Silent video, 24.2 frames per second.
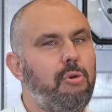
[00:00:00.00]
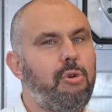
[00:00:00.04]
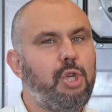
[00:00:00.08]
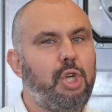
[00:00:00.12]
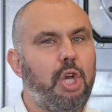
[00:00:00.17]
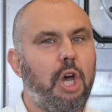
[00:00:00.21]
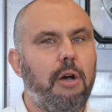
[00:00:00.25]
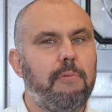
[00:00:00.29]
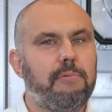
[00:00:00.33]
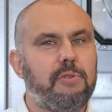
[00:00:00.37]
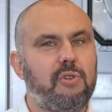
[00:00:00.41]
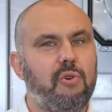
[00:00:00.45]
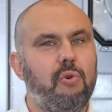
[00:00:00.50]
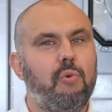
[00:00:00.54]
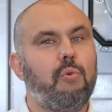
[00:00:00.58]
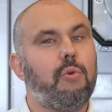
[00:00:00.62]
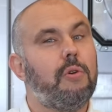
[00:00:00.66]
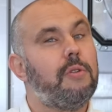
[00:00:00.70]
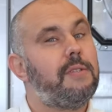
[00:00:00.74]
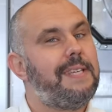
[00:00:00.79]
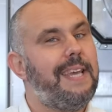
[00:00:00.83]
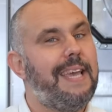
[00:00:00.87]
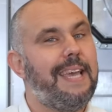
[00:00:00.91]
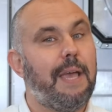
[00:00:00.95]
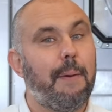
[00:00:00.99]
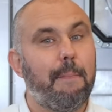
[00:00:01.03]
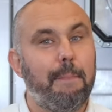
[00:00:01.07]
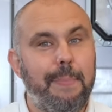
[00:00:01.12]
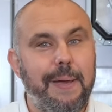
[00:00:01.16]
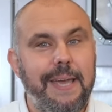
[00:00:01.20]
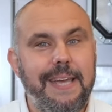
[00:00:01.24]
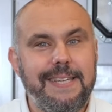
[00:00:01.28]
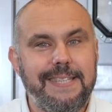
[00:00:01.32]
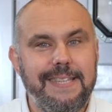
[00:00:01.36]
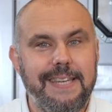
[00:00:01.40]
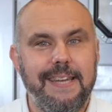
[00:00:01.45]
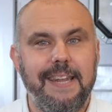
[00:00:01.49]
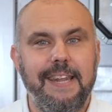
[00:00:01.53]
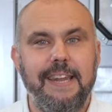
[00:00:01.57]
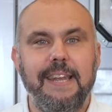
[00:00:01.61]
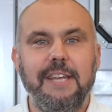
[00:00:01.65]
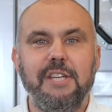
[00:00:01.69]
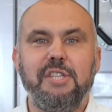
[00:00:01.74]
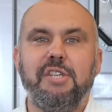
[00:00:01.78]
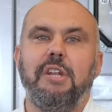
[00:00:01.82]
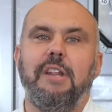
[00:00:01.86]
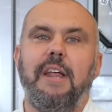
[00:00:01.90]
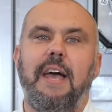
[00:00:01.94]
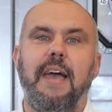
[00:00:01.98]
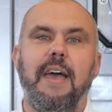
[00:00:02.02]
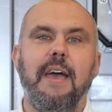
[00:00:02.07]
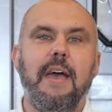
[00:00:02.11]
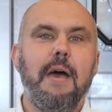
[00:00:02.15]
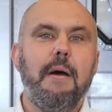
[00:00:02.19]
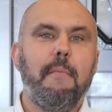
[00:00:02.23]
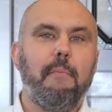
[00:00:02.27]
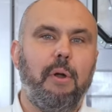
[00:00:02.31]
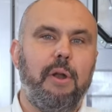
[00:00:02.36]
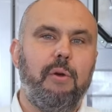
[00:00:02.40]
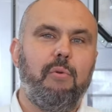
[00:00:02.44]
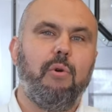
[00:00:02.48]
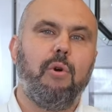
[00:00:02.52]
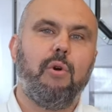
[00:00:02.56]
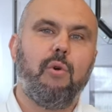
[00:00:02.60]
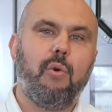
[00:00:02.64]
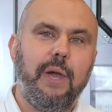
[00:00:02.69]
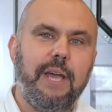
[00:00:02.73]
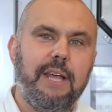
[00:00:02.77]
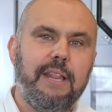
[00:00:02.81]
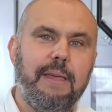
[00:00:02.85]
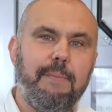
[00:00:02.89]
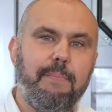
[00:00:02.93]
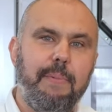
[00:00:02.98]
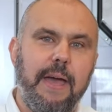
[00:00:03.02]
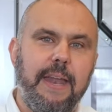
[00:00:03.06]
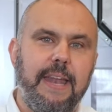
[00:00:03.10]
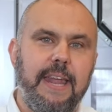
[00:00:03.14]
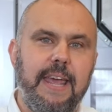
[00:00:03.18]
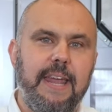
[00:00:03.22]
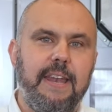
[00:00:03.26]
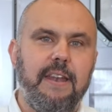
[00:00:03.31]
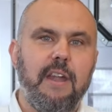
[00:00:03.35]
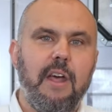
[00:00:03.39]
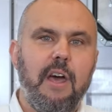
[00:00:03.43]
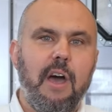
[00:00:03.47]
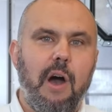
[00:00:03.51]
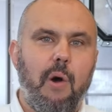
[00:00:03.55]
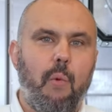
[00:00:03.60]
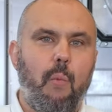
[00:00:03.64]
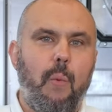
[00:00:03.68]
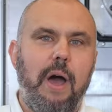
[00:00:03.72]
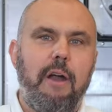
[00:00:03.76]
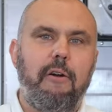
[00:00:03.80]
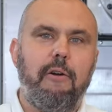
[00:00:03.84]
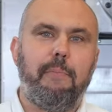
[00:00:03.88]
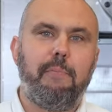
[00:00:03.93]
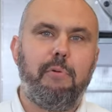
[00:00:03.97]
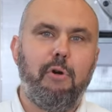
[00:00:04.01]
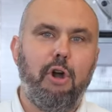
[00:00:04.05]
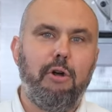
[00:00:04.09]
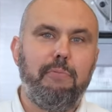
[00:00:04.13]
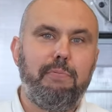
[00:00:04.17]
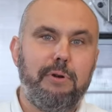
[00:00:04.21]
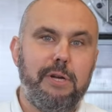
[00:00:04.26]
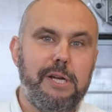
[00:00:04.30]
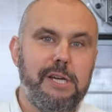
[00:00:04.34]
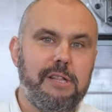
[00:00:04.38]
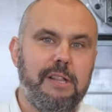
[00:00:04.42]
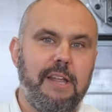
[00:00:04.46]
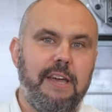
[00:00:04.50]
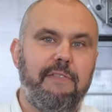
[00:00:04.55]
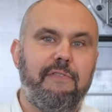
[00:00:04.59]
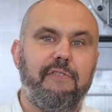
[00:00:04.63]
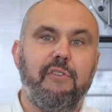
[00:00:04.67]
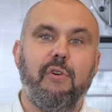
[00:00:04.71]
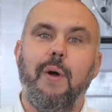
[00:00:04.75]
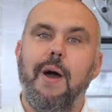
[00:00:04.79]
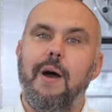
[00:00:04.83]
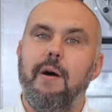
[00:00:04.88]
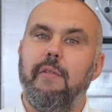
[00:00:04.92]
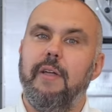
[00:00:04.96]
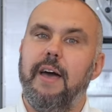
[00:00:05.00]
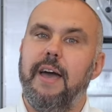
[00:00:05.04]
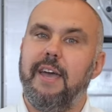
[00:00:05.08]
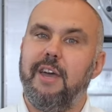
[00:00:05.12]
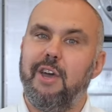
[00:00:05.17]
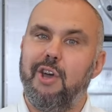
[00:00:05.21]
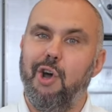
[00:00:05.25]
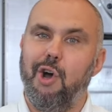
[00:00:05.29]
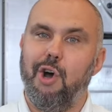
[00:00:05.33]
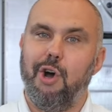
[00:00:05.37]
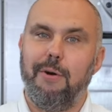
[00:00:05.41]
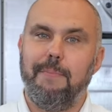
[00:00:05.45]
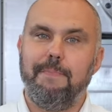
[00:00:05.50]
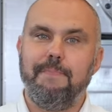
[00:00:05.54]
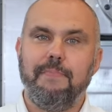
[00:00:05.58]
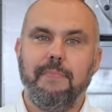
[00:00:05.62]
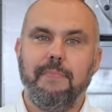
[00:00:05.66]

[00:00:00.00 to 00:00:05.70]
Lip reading: sharp tool will take a beating initially, but it will quickly bed in and wear appropriately throughout that cut.